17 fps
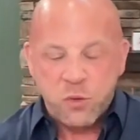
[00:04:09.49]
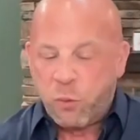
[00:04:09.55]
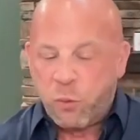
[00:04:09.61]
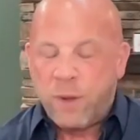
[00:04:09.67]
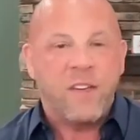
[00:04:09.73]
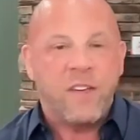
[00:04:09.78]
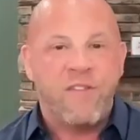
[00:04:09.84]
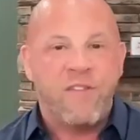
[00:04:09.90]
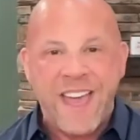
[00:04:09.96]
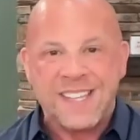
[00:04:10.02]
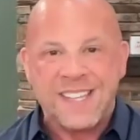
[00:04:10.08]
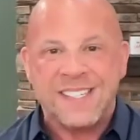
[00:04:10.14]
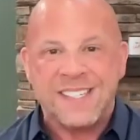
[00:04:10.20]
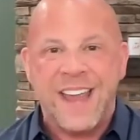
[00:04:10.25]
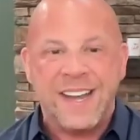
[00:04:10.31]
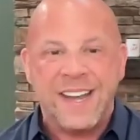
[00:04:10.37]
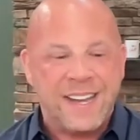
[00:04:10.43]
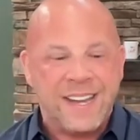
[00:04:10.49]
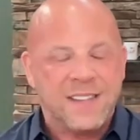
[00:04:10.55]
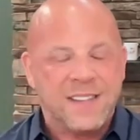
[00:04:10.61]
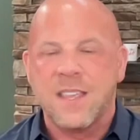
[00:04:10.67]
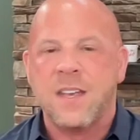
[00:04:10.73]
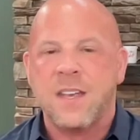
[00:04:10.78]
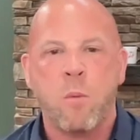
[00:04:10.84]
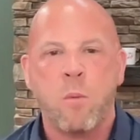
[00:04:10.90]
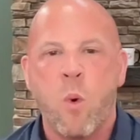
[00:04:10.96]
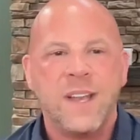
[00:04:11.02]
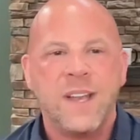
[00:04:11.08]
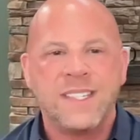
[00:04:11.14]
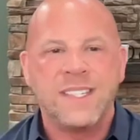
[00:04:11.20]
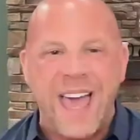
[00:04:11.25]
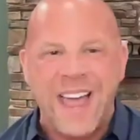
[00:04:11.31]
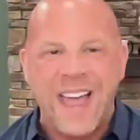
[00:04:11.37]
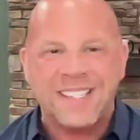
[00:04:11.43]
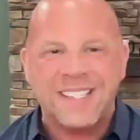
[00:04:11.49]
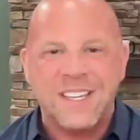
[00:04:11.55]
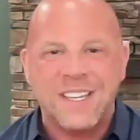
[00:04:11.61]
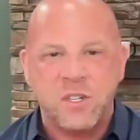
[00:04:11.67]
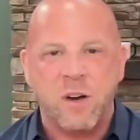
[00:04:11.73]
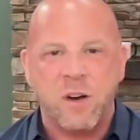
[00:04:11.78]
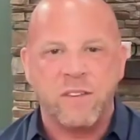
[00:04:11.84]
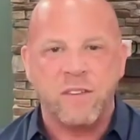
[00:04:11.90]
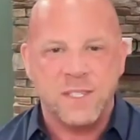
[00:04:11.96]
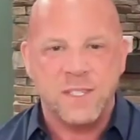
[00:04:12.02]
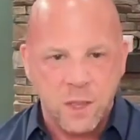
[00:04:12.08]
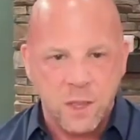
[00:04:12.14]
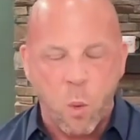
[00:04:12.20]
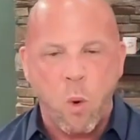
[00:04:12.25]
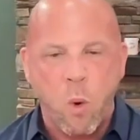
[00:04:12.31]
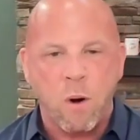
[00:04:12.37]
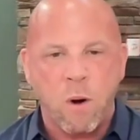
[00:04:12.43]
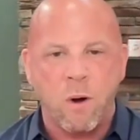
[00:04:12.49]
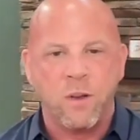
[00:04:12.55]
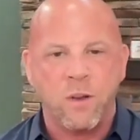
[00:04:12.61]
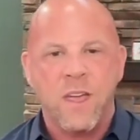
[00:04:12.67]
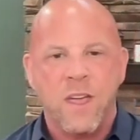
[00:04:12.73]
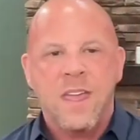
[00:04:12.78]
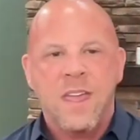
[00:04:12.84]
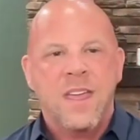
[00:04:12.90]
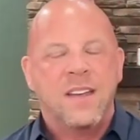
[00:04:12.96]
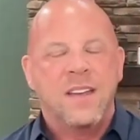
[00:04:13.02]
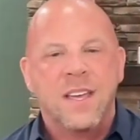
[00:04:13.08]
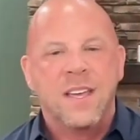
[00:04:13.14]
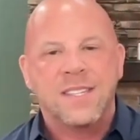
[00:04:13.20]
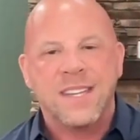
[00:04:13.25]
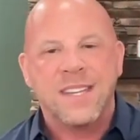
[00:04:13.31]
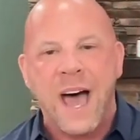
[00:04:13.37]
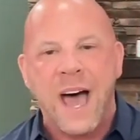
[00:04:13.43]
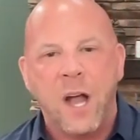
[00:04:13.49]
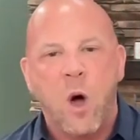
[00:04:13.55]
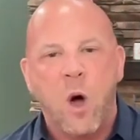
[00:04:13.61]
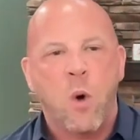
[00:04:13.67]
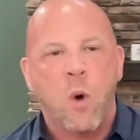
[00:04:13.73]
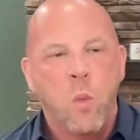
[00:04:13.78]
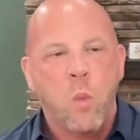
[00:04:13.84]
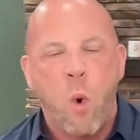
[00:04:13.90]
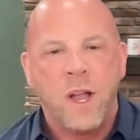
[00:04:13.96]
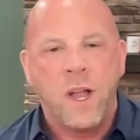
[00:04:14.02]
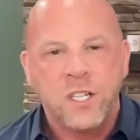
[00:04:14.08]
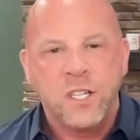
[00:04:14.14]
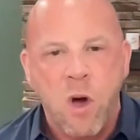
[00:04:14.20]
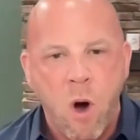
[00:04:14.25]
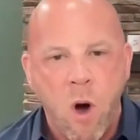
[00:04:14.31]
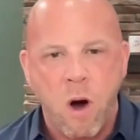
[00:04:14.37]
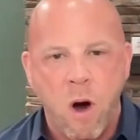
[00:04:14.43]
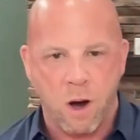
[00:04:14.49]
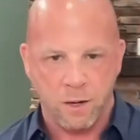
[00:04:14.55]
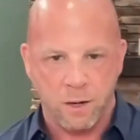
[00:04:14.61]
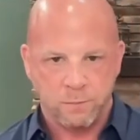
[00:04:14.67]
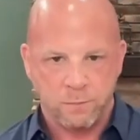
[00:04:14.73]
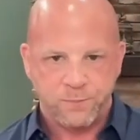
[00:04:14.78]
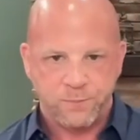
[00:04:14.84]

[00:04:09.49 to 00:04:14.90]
really fascinating is the number one taxi service in the world does not own one car.